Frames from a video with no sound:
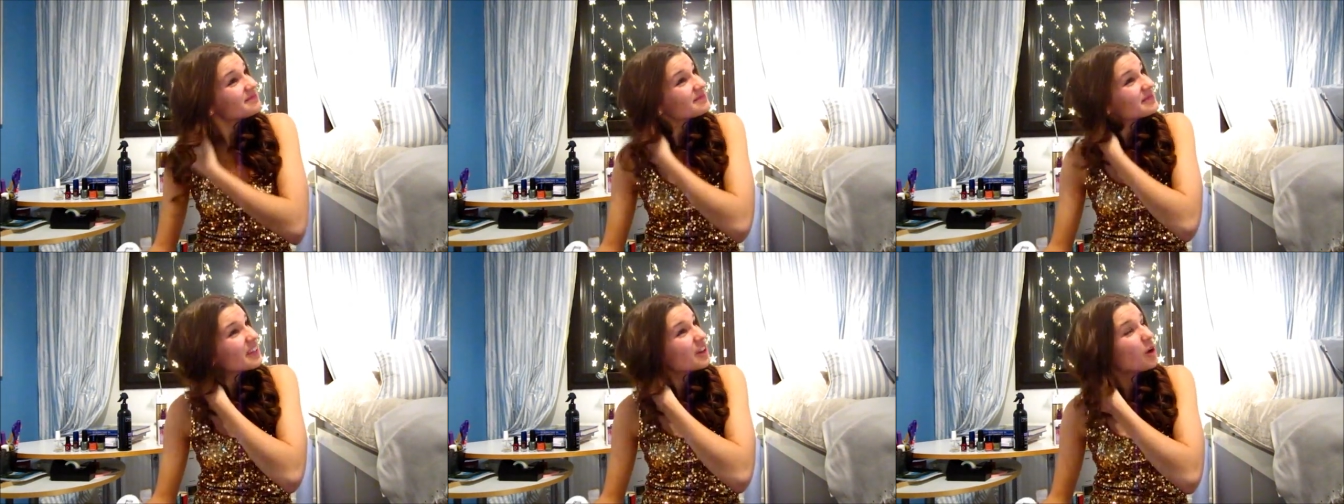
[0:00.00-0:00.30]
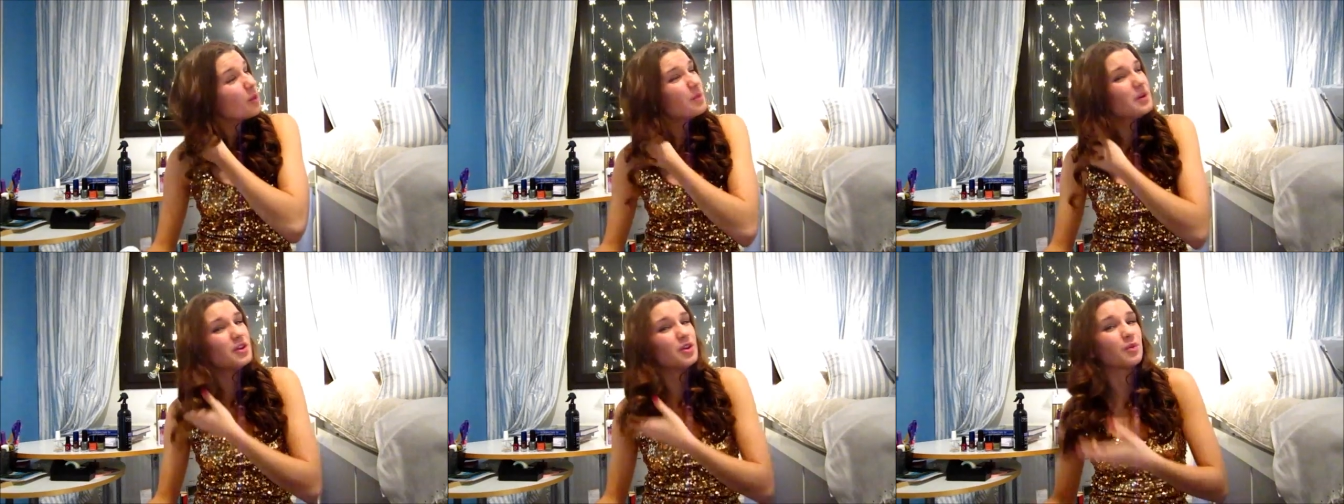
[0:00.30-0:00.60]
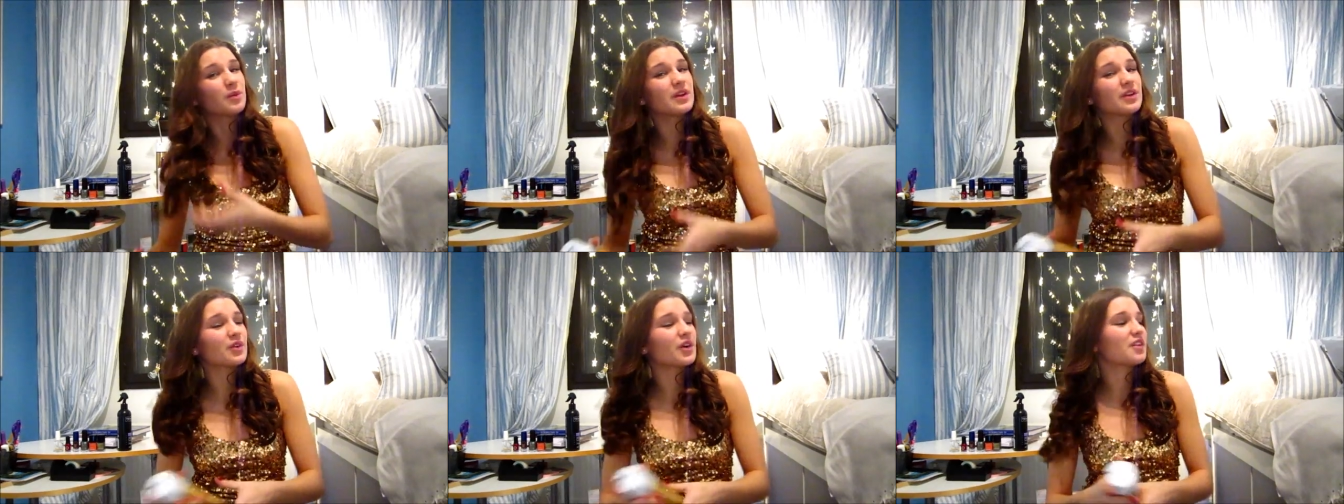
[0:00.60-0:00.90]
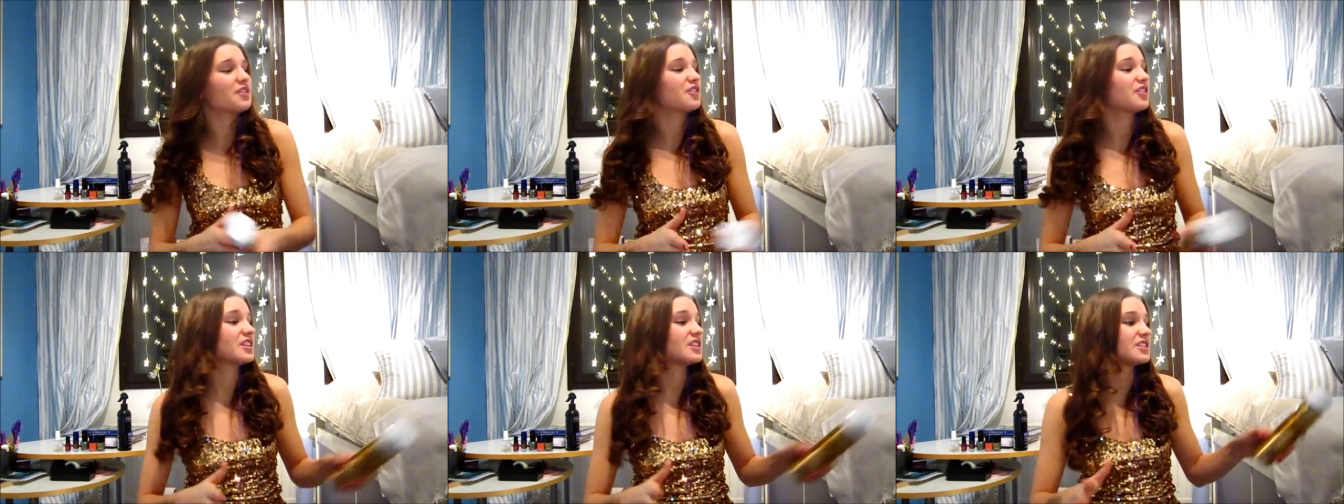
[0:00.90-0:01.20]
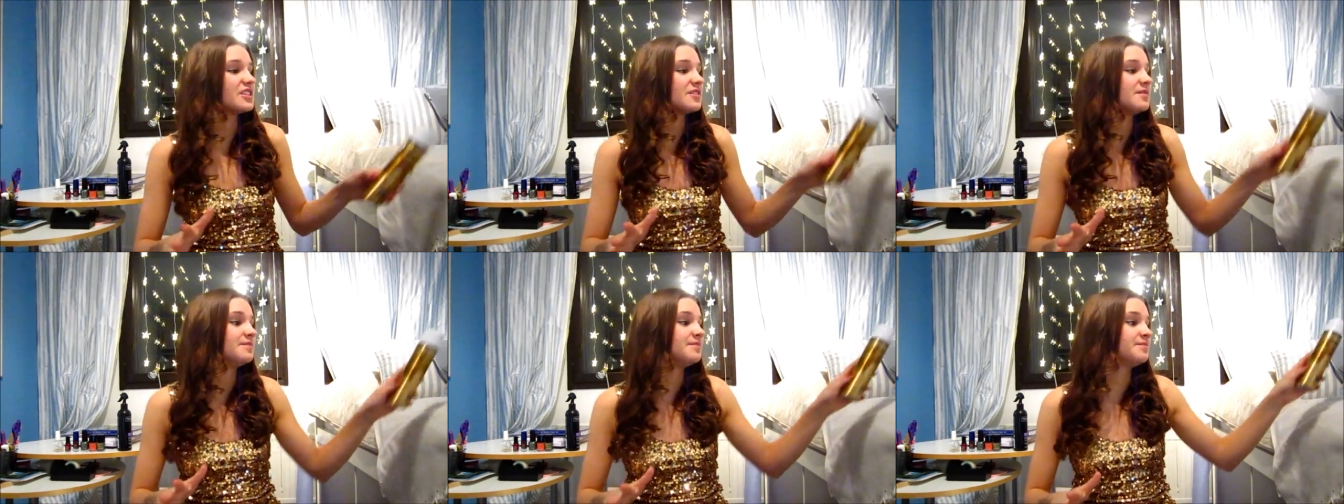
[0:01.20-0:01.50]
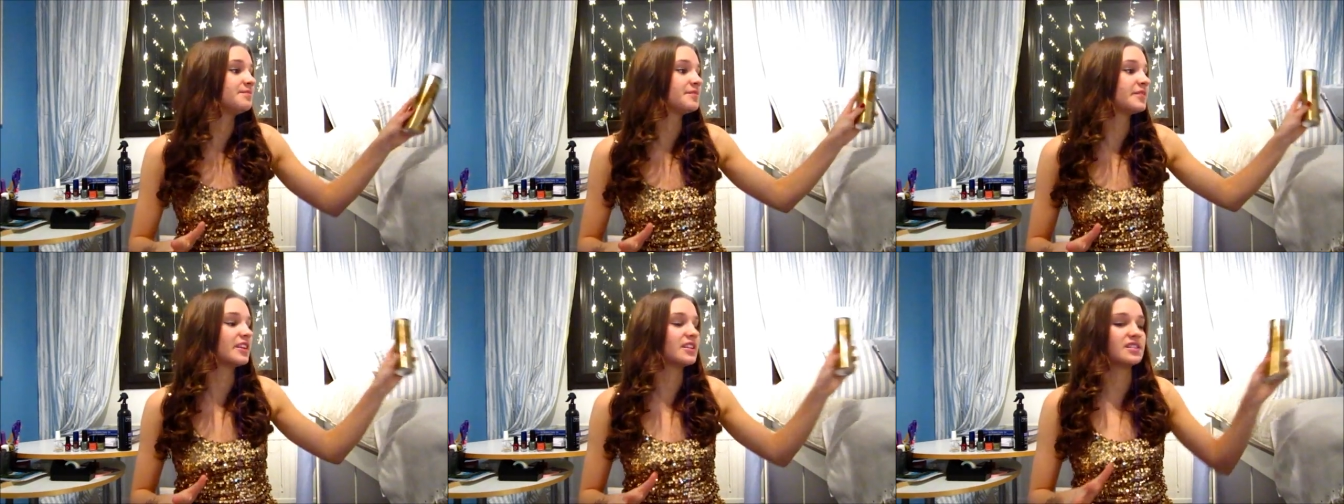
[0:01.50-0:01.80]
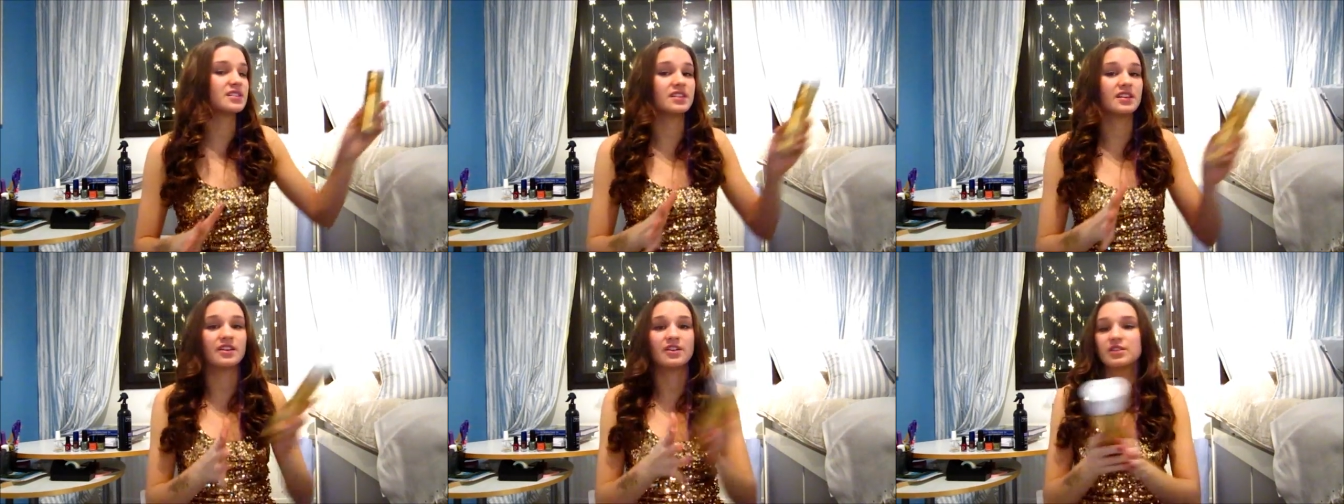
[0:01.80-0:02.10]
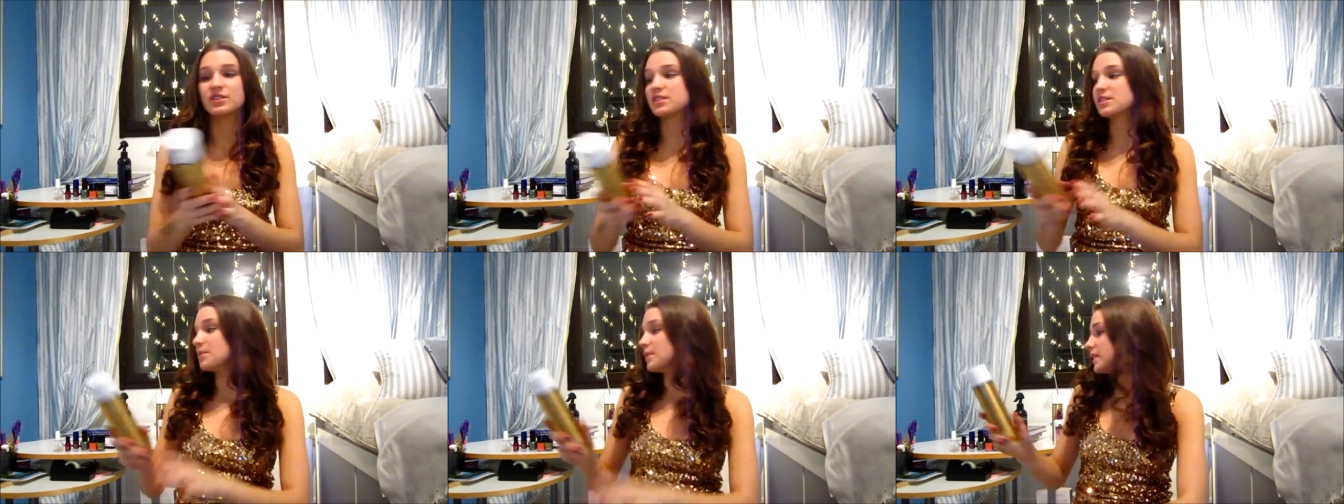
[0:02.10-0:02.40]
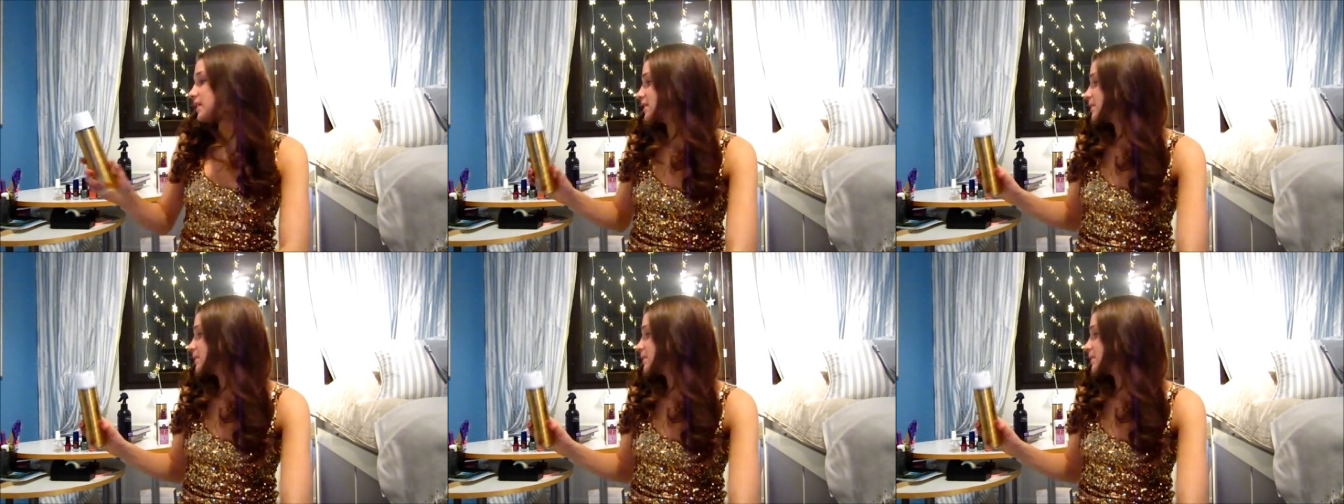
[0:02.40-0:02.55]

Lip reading: And open your window after this, because you know, it's a bit